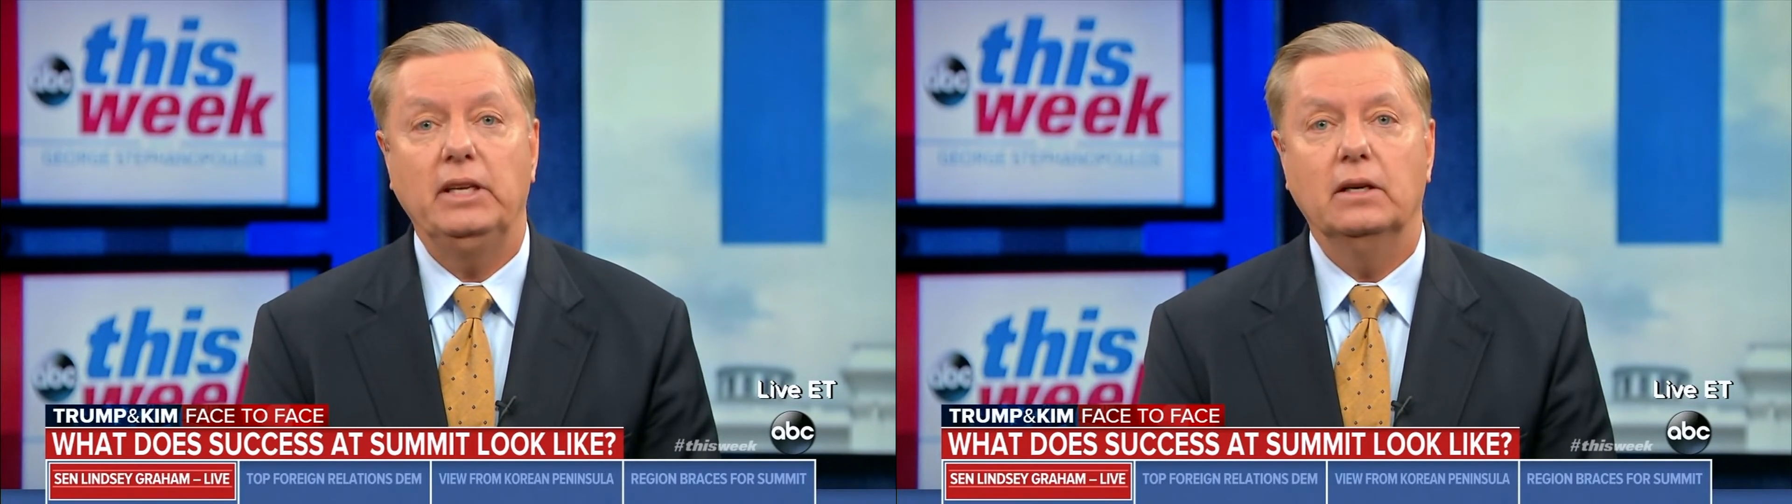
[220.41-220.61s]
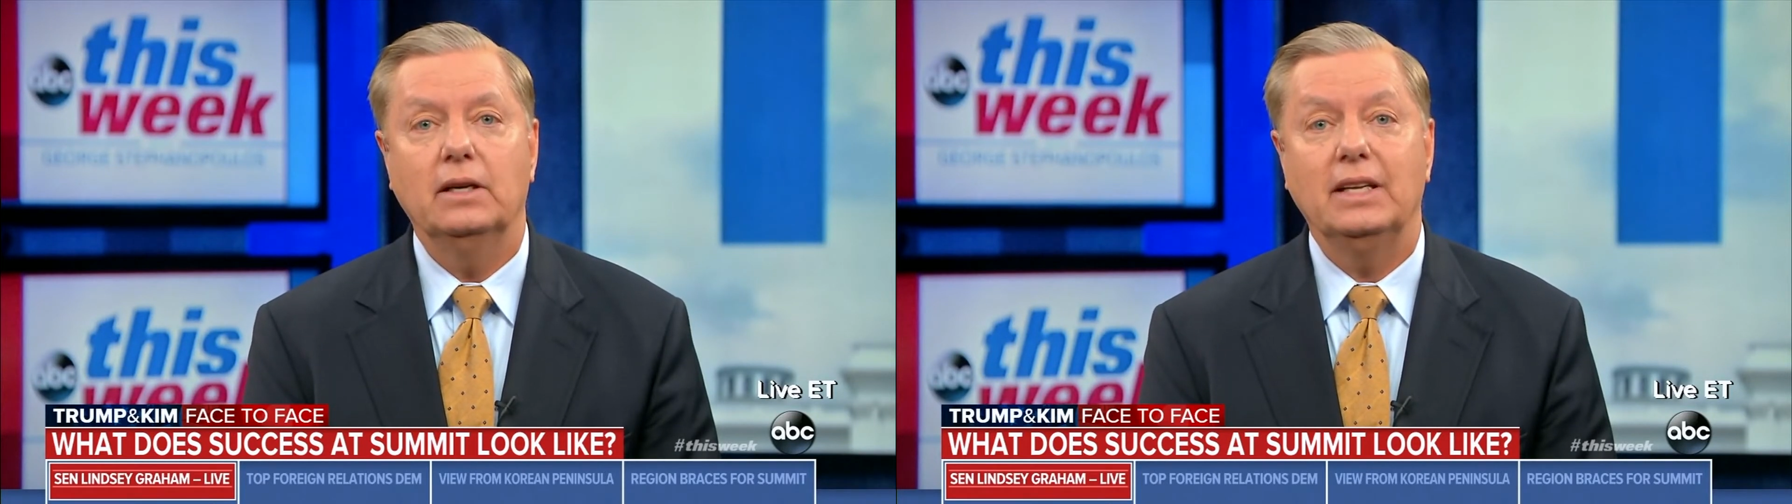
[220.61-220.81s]

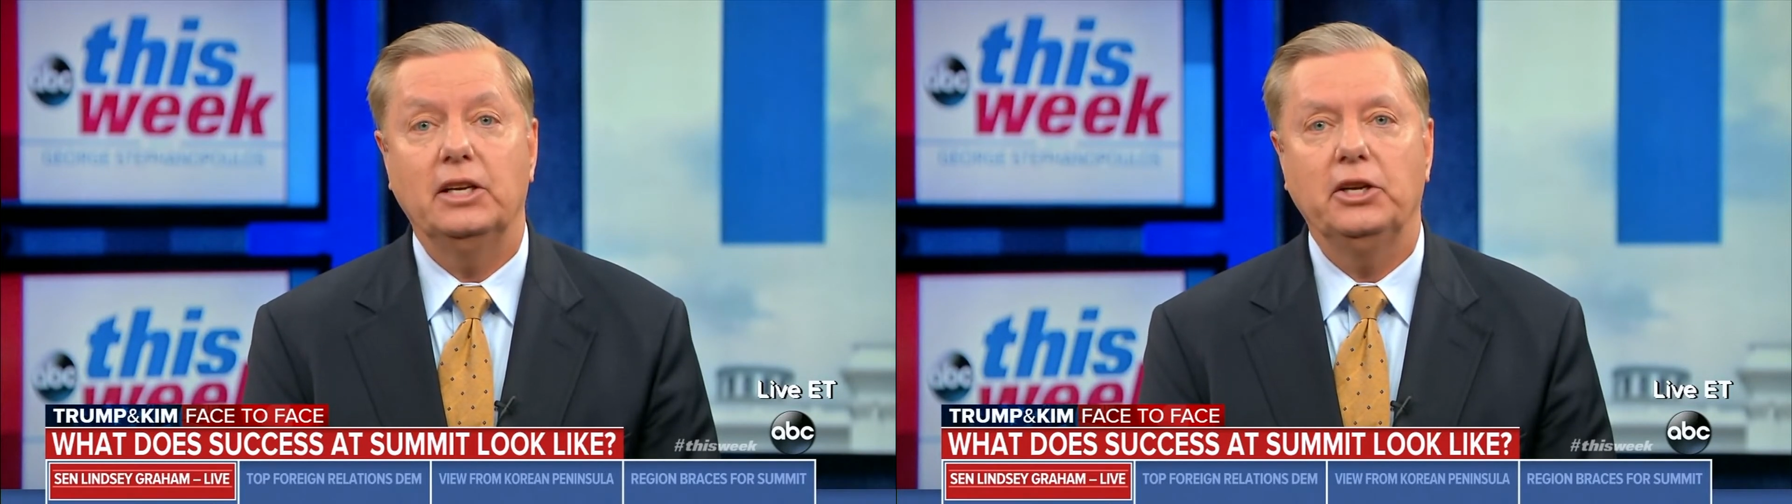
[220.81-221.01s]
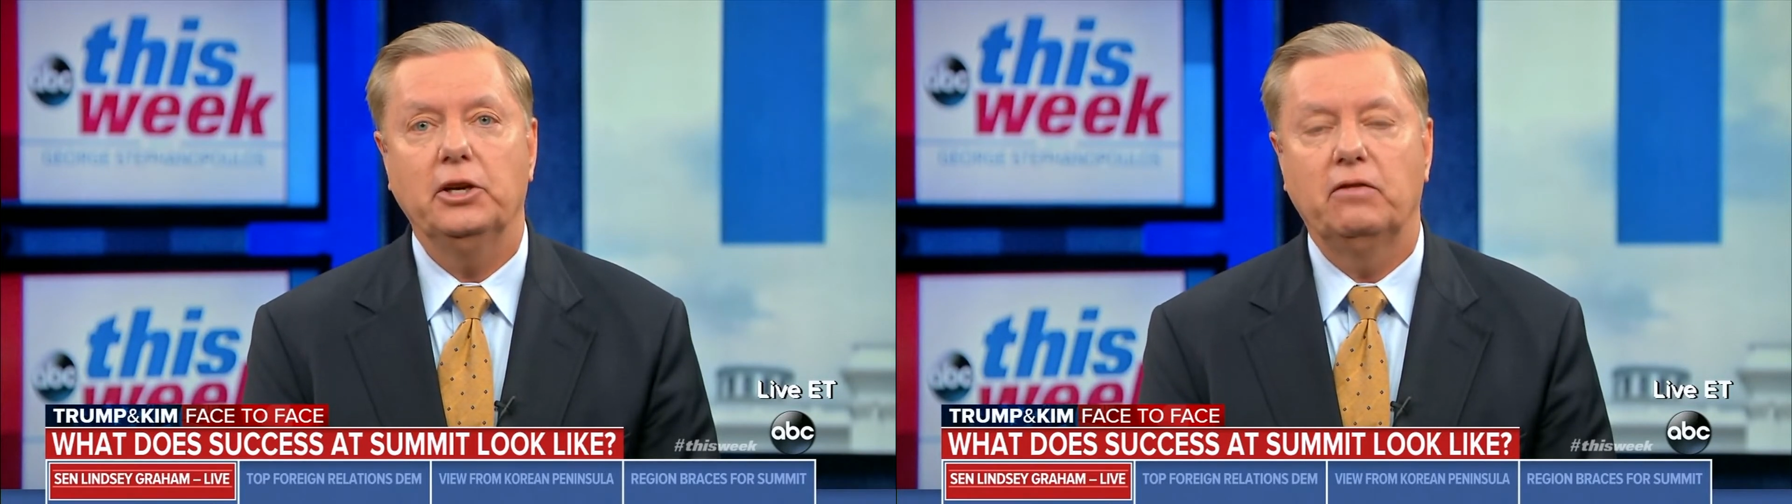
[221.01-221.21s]
done in
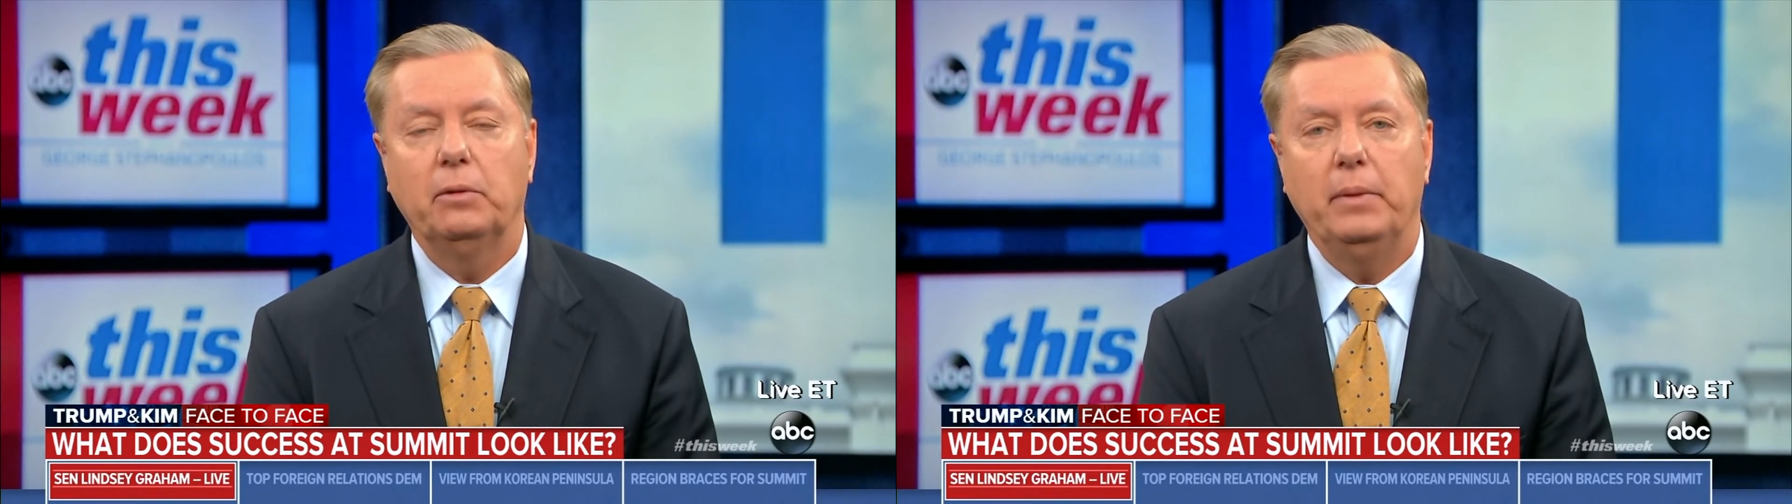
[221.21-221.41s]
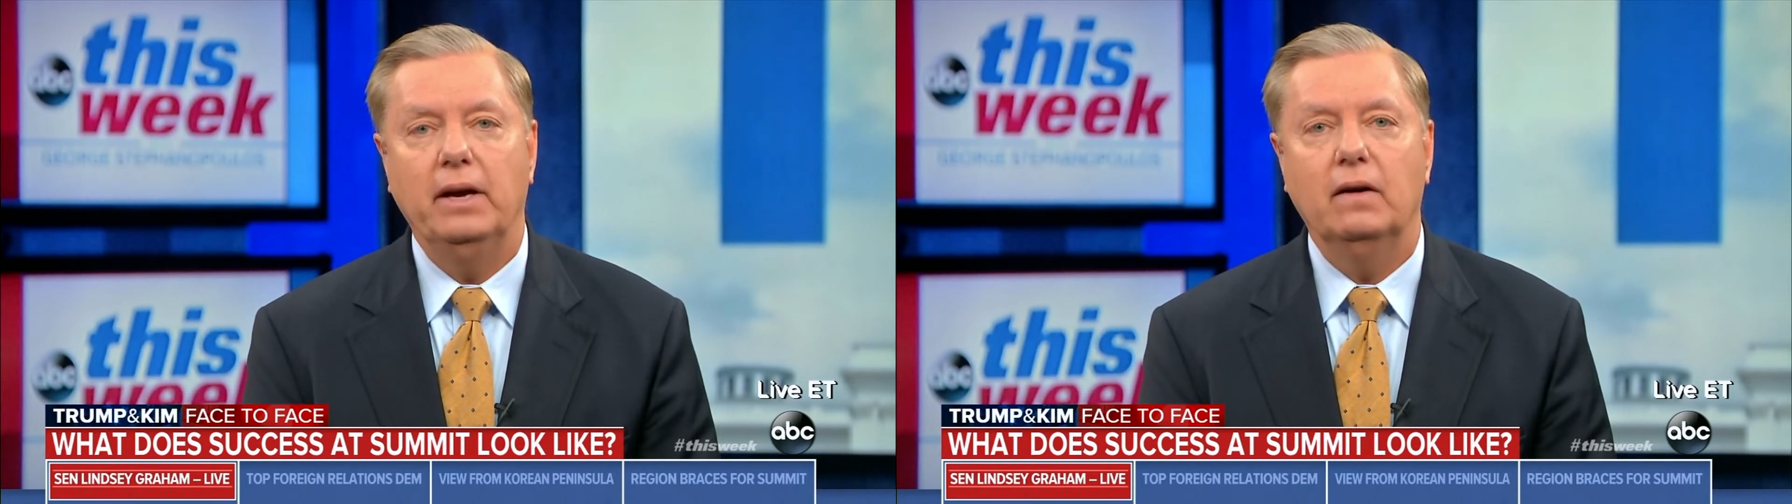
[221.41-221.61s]
a year
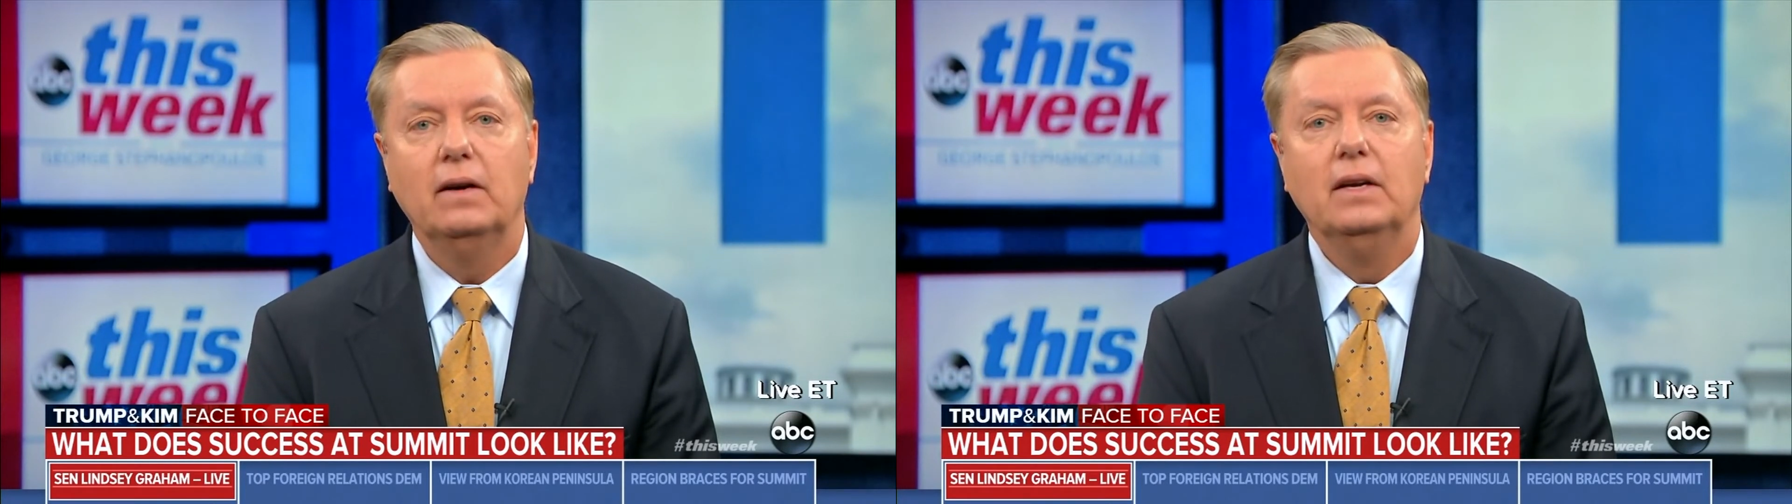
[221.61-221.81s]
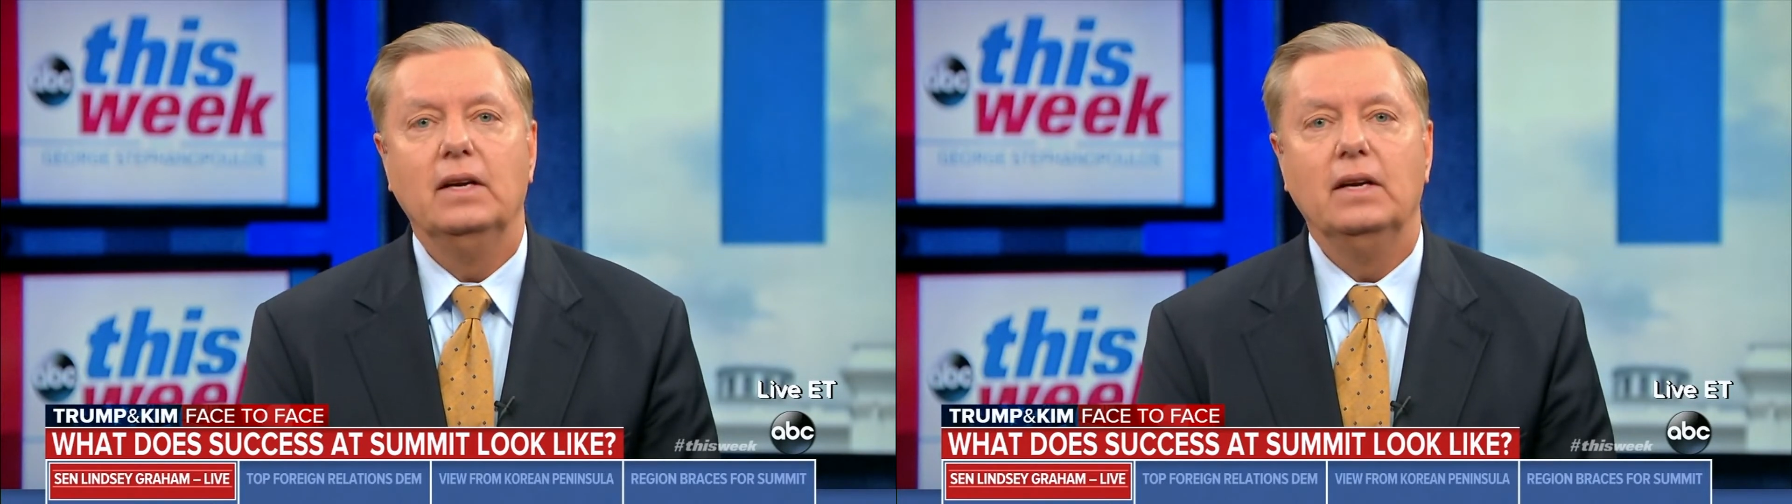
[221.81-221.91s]
from now